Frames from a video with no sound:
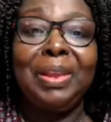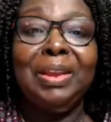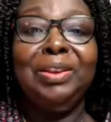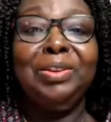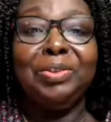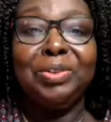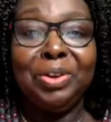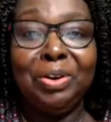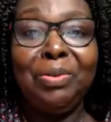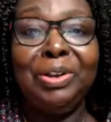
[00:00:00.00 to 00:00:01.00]
You
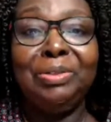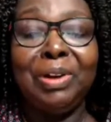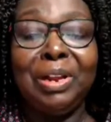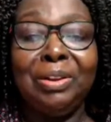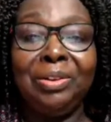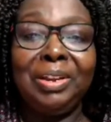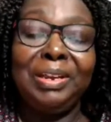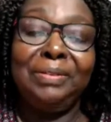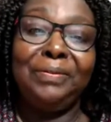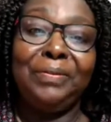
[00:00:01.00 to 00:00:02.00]
know what you are
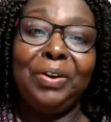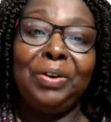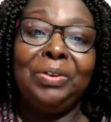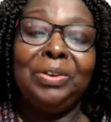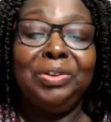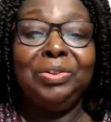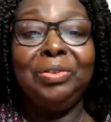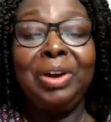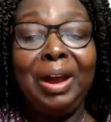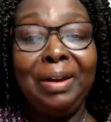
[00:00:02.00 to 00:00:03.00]
looking for. You
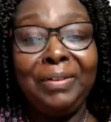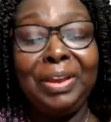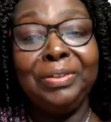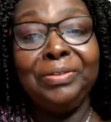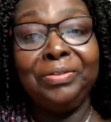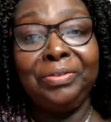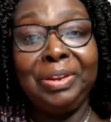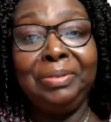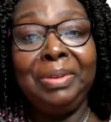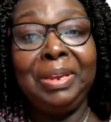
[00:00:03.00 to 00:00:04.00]
have a
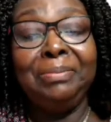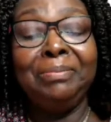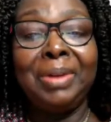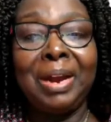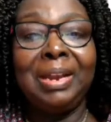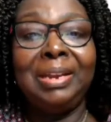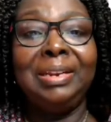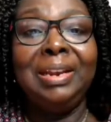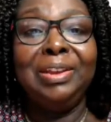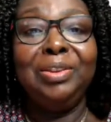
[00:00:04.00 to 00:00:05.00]
dream in
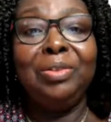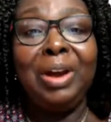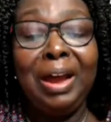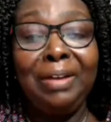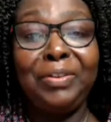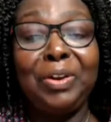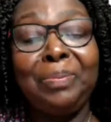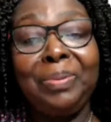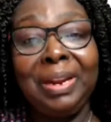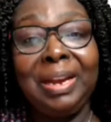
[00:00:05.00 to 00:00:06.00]
mind. You have your
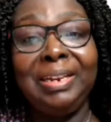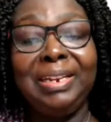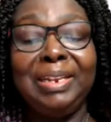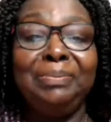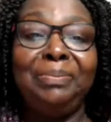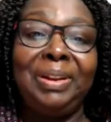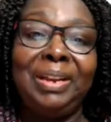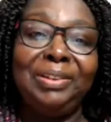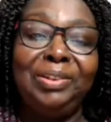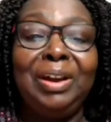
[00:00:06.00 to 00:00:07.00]
plan in
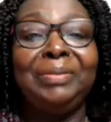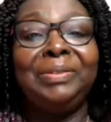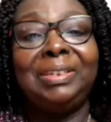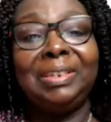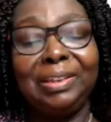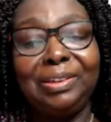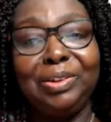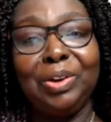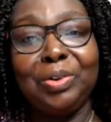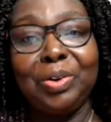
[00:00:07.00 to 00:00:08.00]
place. You have set
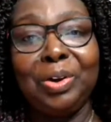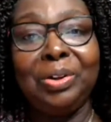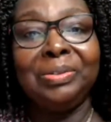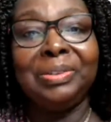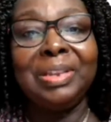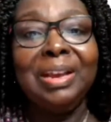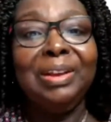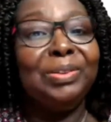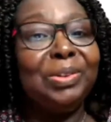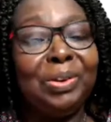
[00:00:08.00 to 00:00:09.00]
your goals.
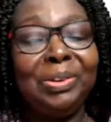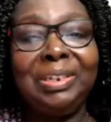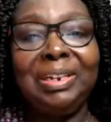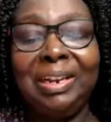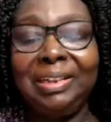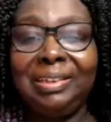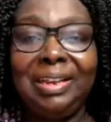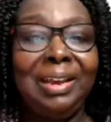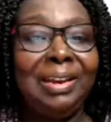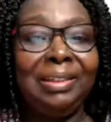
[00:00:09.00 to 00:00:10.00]
Don't let
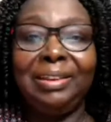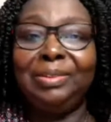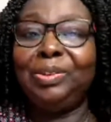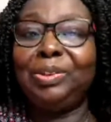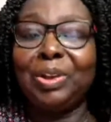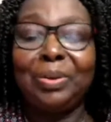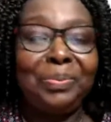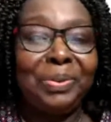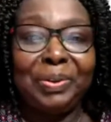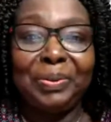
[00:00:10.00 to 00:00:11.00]
anything
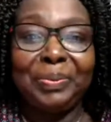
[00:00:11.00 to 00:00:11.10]
stop you.